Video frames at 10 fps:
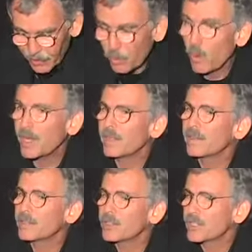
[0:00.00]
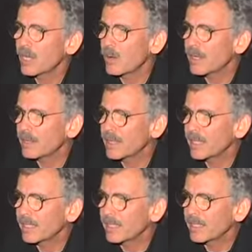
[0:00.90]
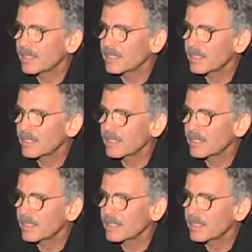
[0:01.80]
the one in the show, I think, I